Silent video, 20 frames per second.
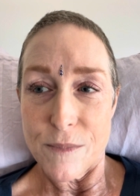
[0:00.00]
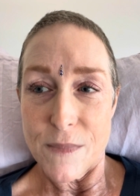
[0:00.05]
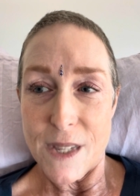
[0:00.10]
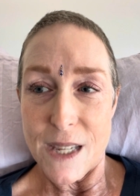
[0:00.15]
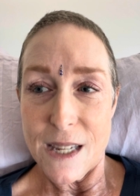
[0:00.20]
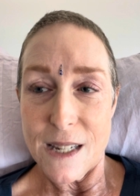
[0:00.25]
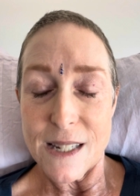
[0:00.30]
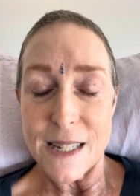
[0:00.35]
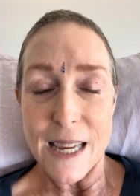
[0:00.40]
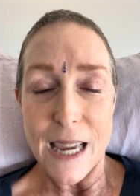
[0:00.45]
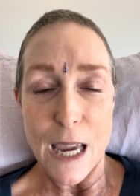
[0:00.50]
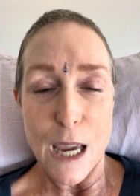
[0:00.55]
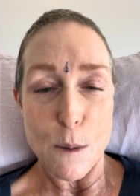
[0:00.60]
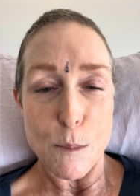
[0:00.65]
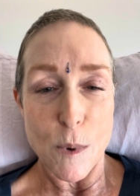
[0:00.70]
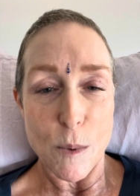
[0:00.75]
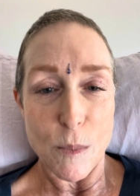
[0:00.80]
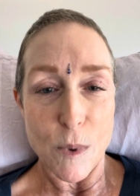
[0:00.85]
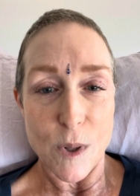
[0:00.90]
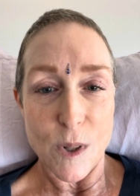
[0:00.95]

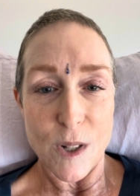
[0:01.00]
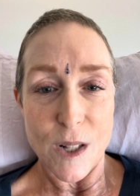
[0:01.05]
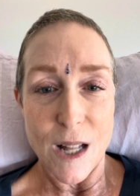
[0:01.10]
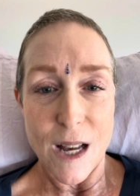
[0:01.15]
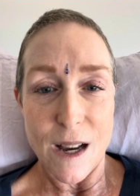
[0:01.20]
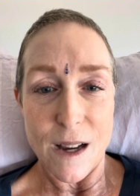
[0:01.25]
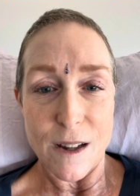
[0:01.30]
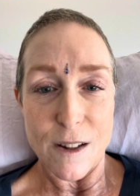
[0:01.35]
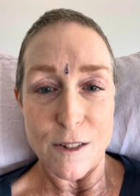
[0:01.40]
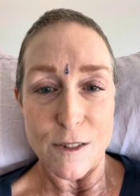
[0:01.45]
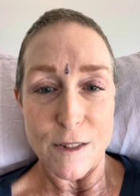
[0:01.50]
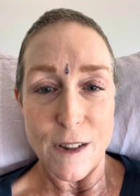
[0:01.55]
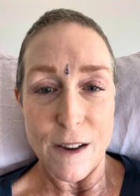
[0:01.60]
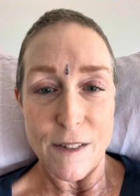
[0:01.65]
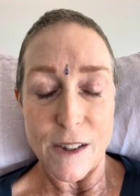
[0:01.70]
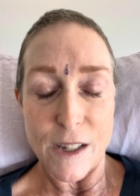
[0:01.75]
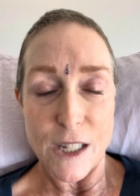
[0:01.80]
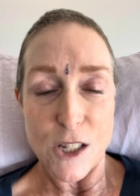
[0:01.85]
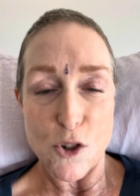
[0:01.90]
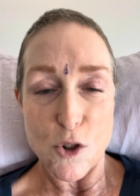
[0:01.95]
incapable of
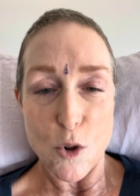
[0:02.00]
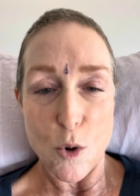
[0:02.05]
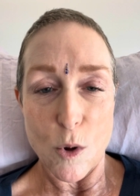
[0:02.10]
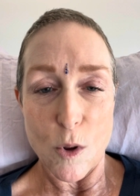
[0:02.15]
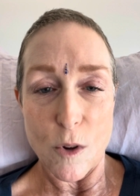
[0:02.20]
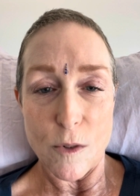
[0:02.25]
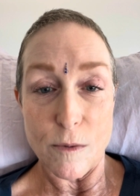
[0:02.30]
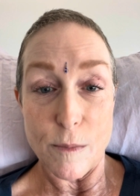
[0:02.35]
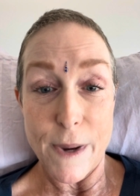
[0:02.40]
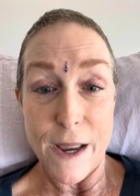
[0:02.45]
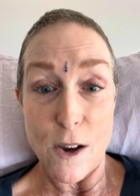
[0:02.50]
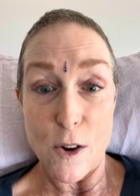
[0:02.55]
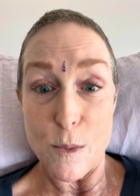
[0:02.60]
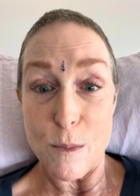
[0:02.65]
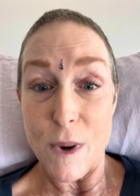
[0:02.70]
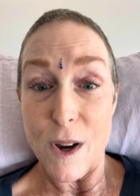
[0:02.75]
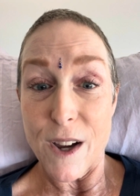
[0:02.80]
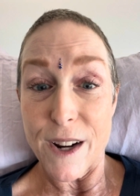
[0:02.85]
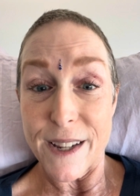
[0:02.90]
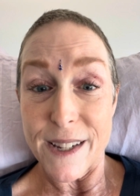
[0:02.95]
having control over my own
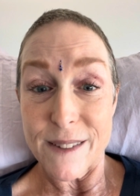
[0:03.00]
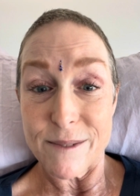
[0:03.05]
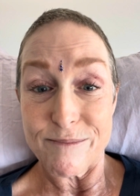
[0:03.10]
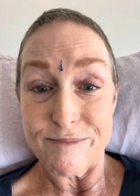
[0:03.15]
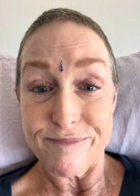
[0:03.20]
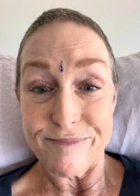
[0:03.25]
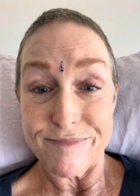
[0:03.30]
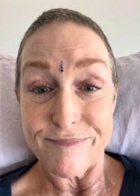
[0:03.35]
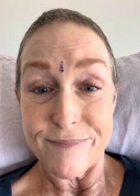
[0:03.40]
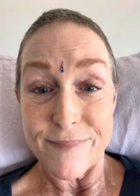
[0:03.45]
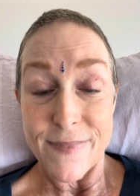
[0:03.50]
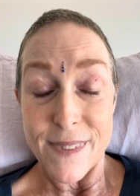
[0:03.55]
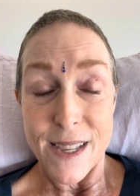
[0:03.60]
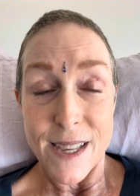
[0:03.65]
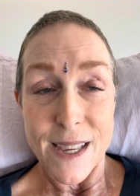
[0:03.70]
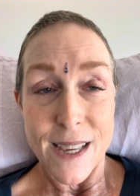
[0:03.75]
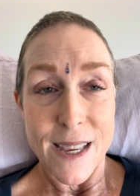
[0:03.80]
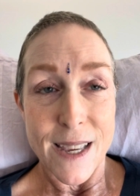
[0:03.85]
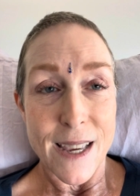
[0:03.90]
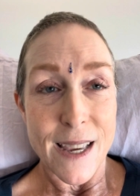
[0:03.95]
body.
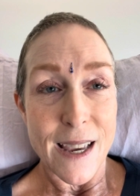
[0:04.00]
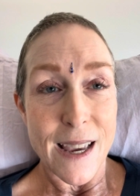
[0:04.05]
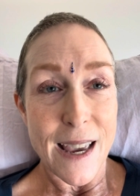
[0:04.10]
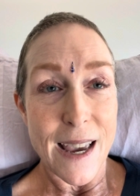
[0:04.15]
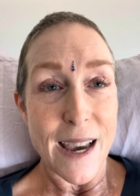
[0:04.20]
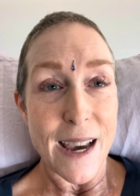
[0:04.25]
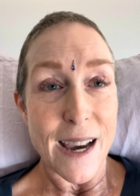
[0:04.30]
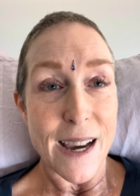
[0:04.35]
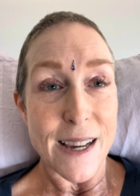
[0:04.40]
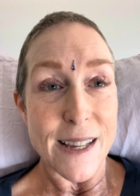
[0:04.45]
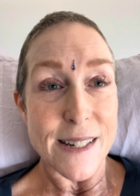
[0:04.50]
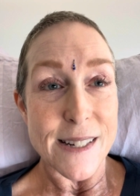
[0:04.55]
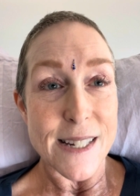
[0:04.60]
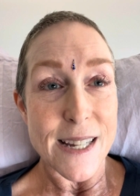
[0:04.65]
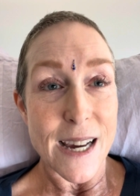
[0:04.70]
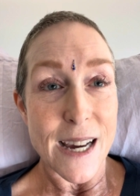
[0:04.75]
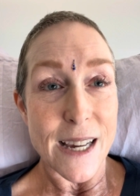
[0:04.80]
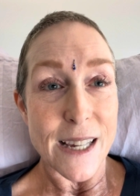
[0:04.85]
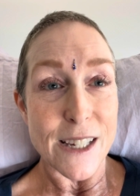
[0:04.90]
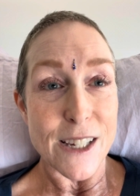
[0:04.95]
And,
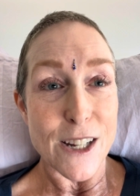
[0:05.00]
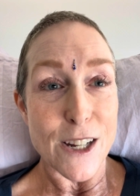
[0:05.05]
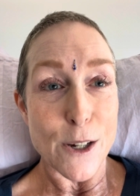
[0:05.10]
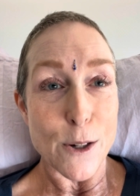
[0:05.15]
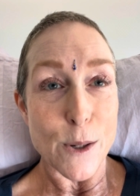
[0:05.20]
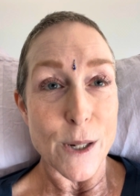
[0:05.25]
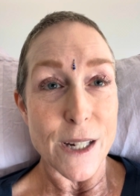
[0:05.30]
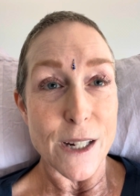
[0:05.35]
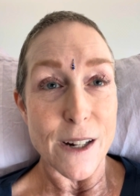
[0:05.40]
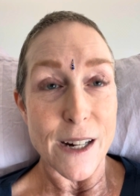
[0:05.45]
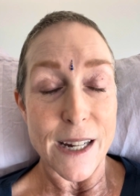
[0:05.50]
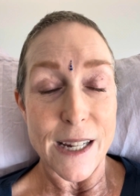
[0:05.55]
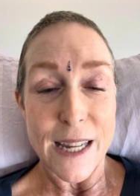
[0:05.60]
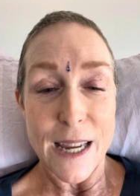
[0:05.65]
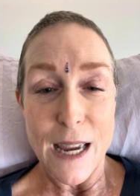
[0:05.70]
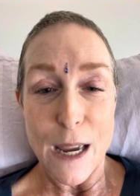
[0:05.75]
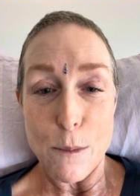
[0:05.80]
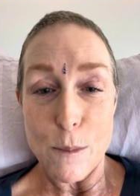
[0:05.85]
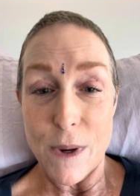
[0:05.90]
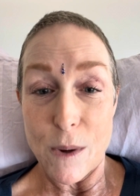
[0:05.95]
you know, here I
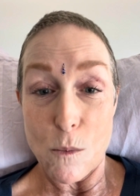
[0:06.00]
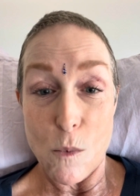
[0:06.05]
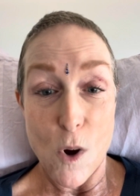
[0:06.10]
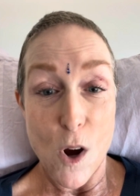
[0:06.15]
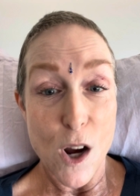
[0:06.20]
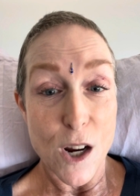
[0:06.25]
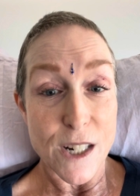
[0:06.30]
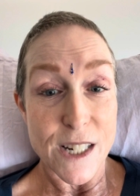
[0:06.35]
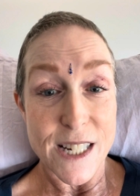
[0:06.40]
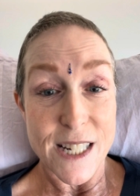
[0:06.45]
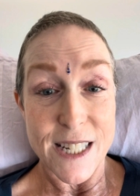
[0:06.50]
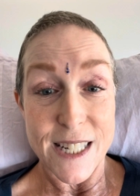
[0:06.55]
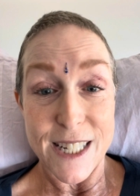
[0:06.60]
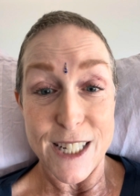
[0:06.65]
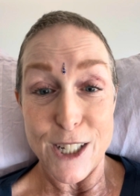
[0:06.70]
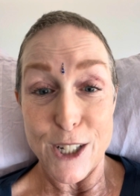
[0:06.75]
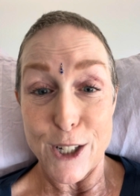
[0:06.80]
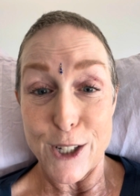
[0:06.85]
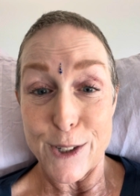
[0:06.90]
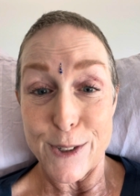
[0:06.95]
came and walked in
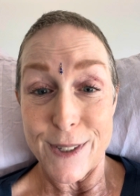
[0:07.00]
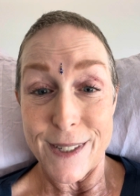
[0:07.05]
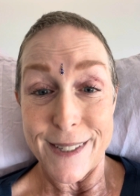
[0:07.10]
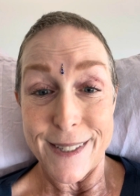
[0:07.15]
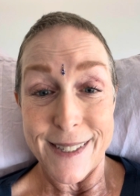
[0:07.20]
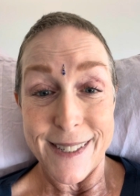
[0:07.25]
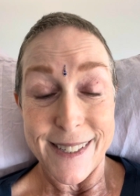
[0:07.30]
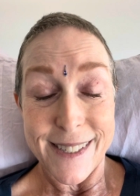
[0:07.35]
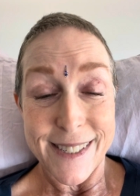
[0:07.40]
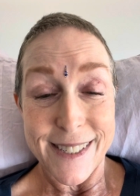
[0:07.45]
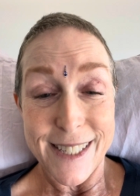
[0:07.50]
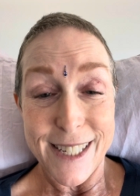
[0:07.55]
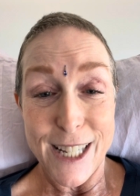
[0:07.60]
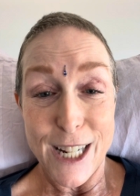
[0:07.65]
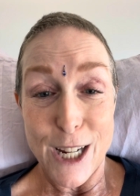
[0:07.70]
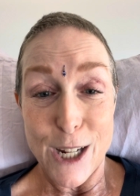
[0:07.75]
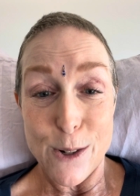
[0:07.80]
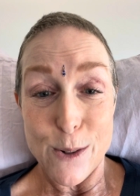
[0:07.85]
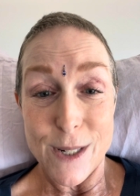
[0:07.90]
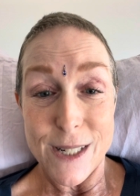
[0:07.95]
here, you
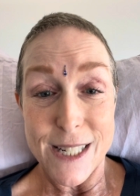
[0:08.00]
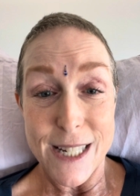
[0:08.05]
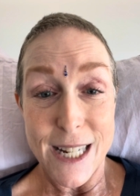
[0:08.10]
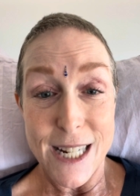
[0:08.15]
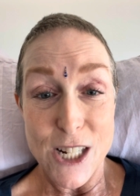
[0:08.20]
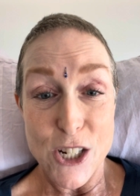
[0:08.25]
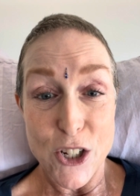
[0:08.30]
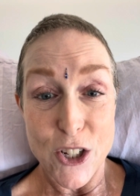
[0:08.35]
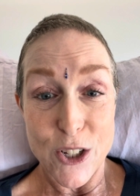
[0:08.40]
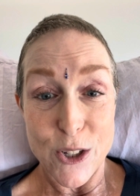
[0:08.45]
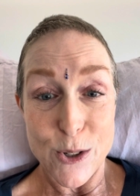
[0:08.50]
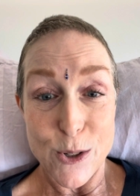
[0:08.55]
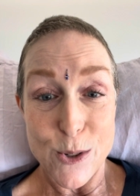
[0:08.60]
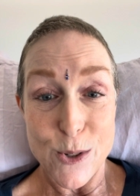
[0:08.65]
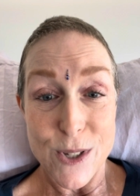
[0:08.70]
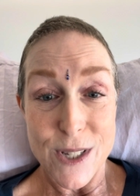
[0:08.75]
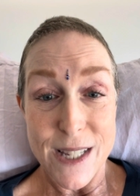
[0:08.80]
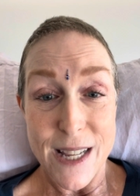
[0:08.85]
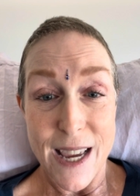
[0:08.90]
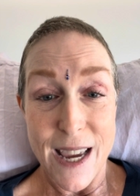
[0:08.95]
know, in tennis
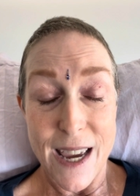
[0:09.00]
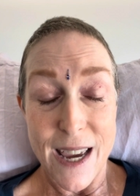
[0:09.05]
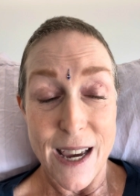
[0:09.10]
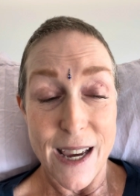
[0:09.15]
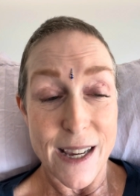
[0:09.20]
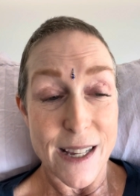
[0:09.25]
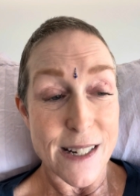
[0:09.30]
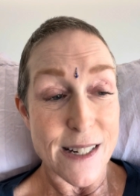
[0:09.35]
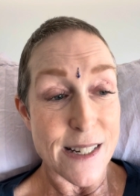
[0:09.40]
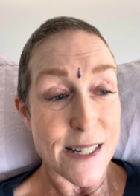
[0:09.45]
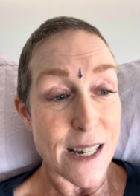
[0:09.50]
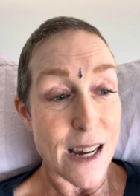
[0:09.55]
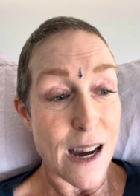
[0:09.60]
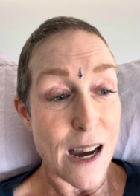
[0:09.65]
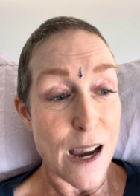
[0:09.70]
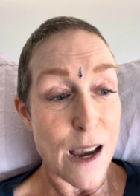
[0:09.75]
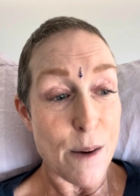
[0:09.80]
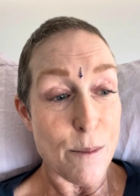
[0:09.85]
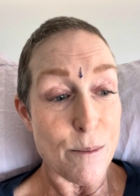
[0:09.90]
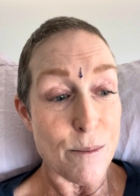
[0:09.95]
shoes, and
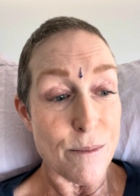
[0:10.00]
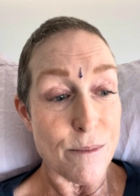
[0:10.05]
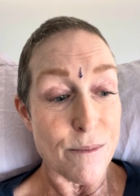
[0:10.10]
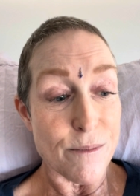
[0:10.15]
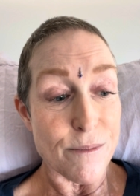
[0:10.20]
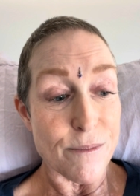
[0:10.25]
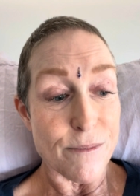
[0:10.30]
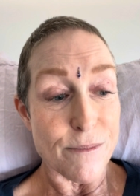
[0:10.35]
I'm,